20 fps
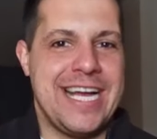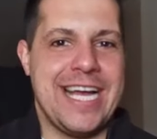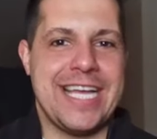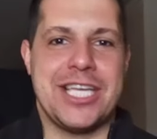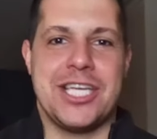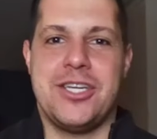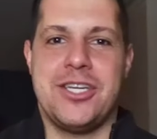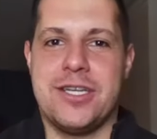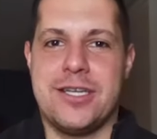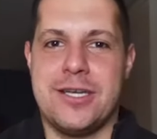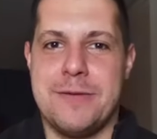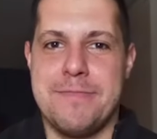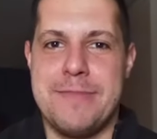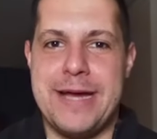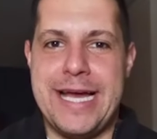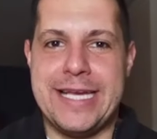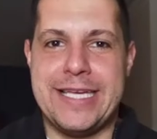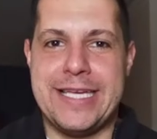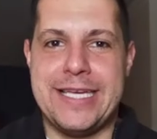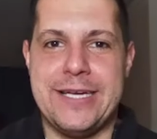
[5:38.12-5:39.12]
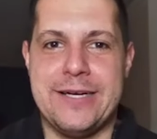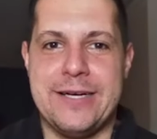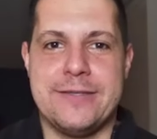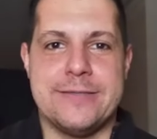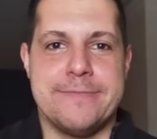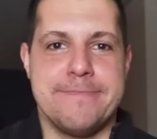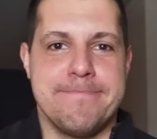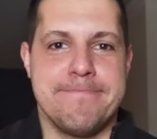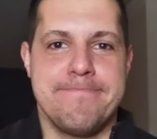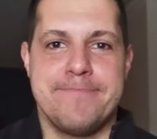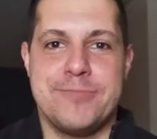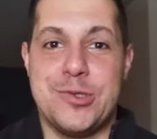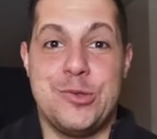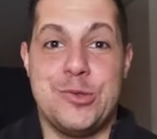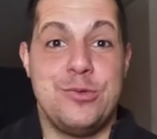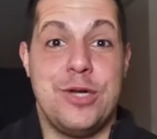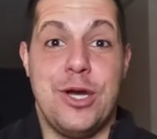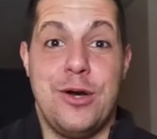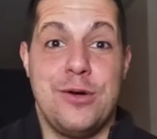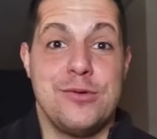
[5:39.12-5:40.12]
I could come back here and
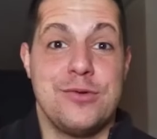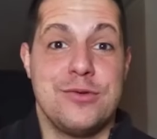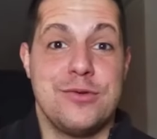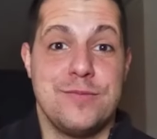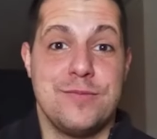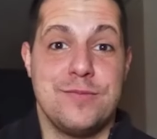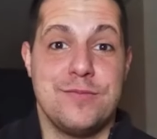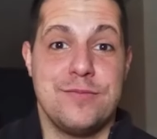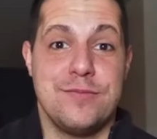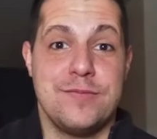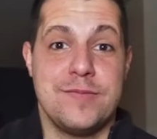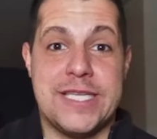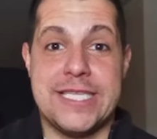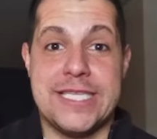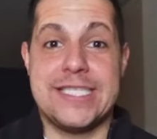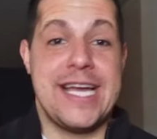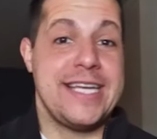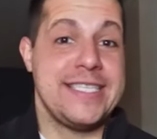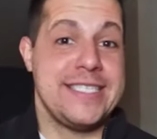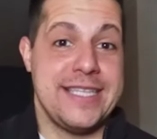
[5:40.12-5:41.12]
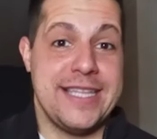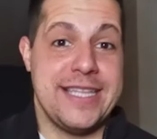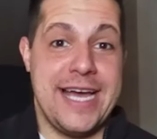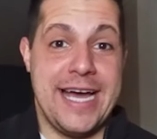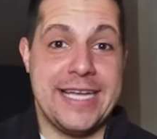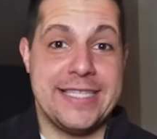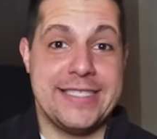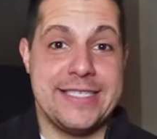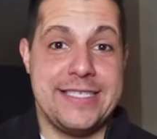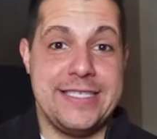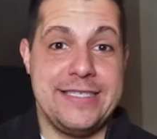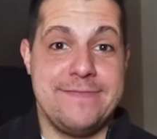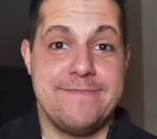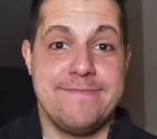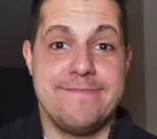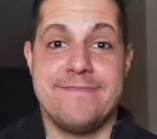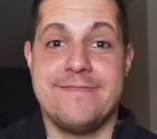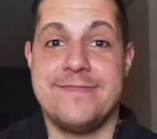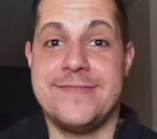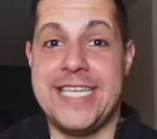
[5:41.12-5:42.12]
who knows? This guy's on the hot seat.
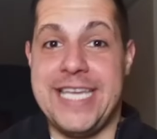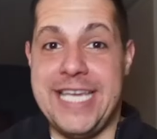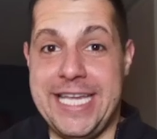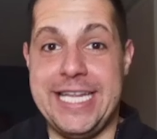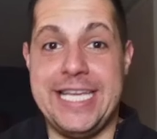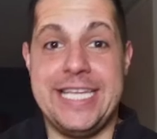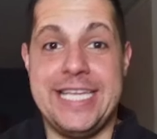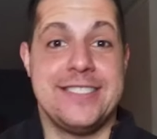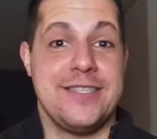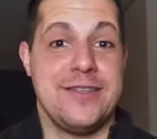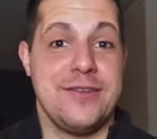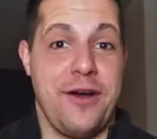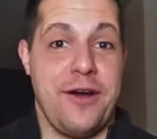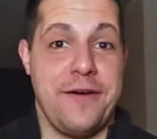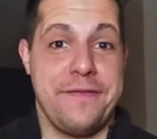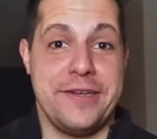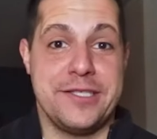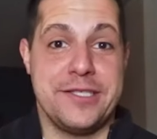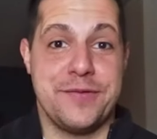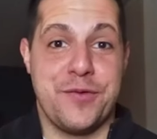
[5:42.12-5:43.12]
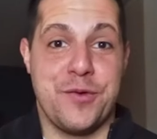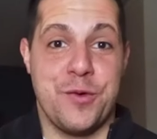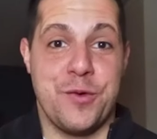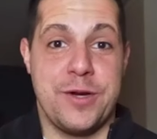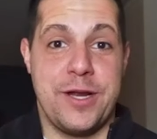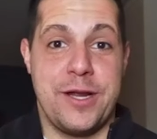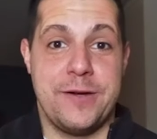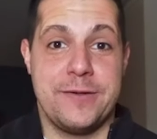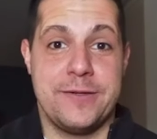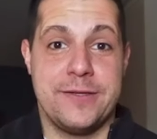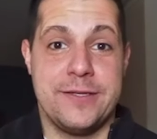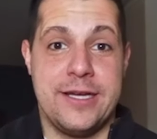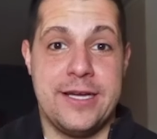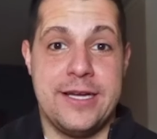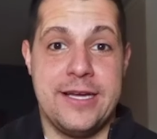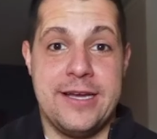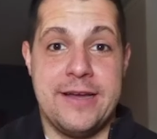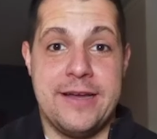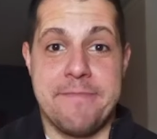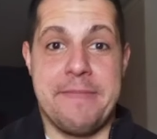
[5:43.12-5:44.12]
He needs the offensive coordinator.
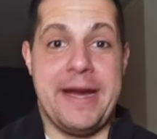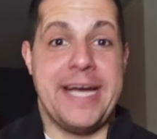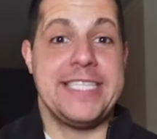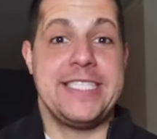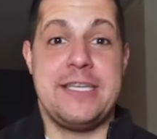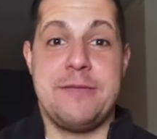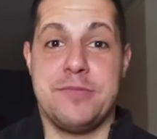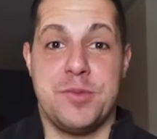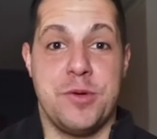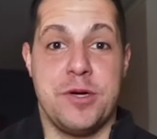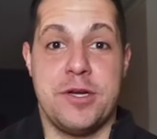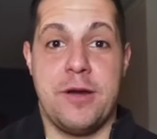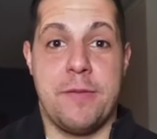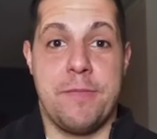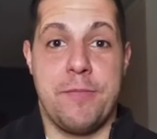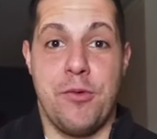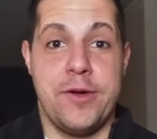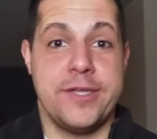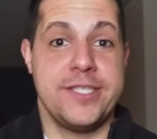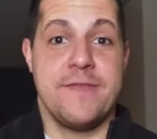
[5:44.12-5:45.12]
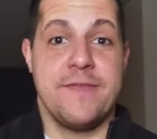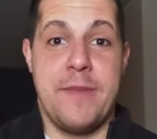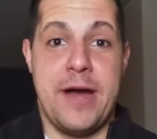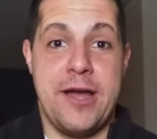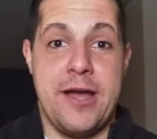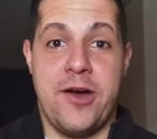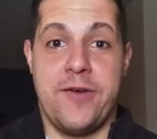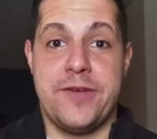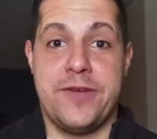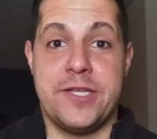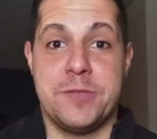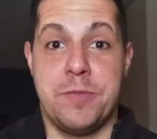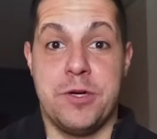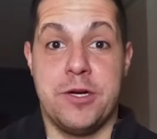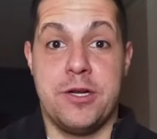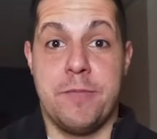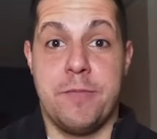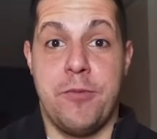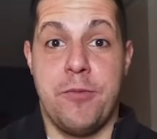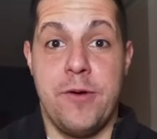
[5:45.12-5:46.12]
My team's putting up points. and my offense
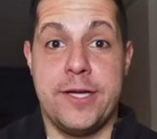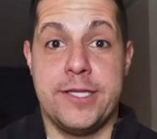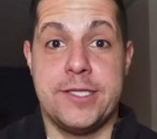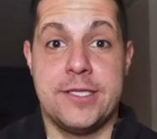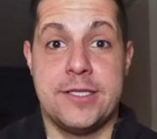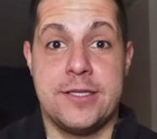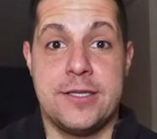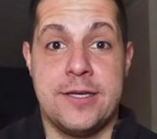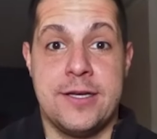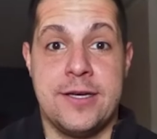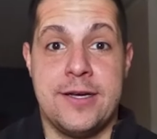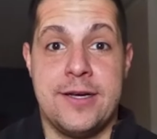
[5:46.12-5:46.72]
putting up points,